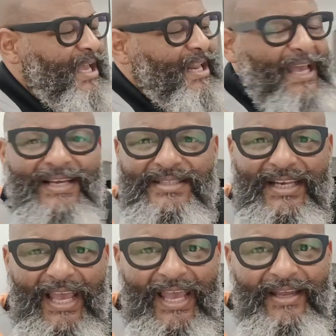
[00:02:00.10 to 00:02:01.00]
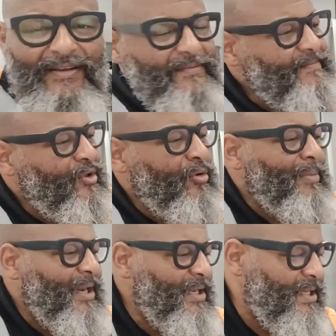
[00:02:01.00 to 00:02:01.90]
that as an A on
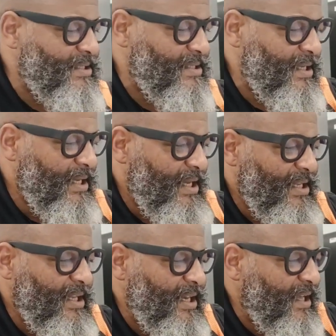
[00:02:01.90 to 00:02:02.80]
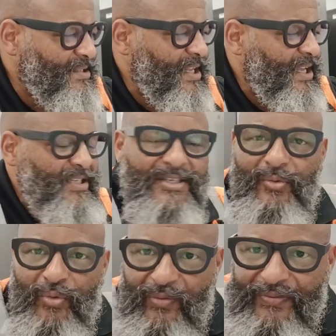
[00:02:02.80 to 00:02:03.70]
my list. The next thing is the
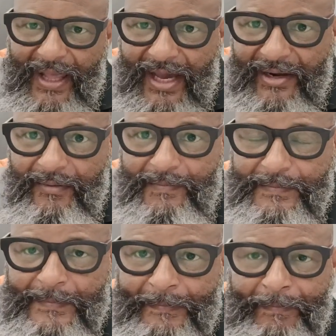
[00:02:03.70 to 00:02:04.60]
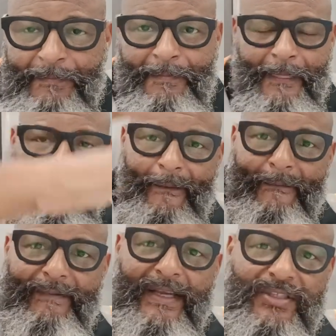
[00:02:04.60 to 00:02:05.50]
roof ladder.
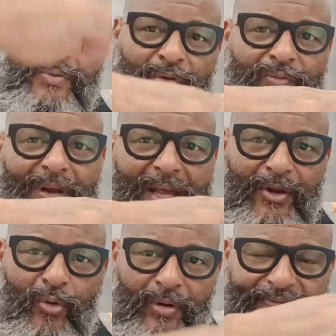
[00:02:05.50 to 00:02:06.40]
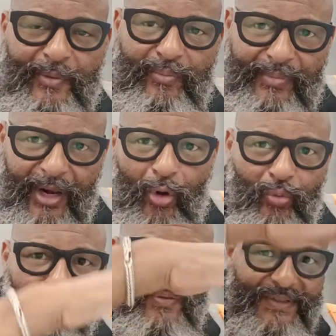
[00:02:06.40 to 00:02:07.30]
There's a roof ladder going from the low
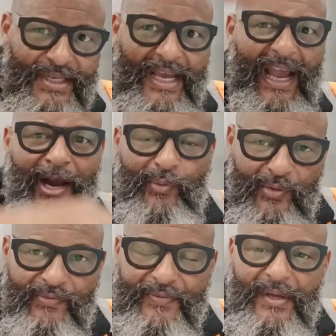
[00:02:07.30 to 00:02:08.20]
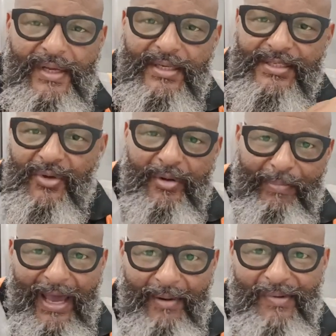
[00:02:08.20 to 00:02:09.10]
roof to the high roof. So the
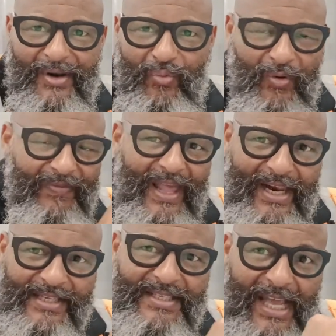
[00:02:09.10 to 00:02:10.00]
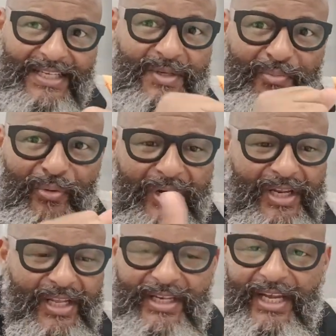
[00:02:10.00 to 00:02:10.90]
bottom of the roof ladder is not
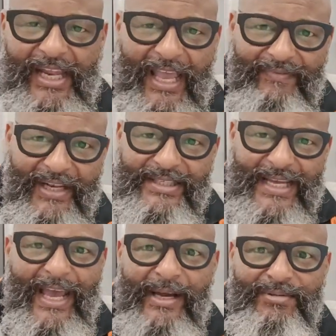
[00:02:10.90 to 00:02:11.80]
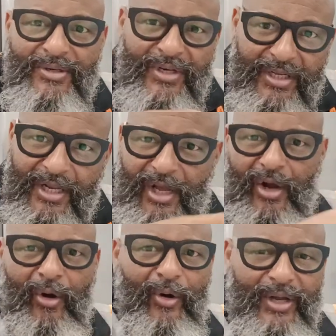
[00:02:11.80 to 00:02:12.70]
supported. It doesn't have any tabs on it,
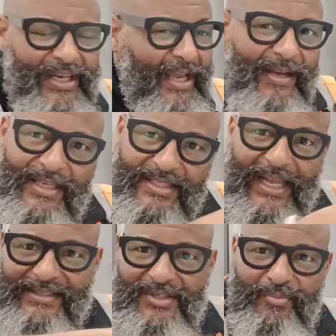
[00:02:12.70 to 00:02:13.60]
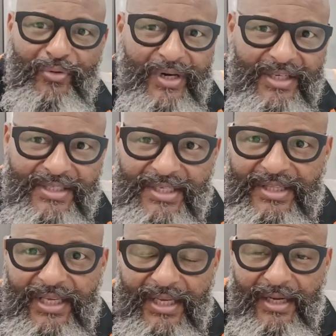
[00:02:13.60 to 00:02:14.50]
or it's not supported to
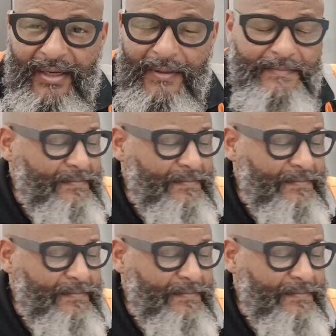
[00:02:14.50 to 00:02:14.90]
the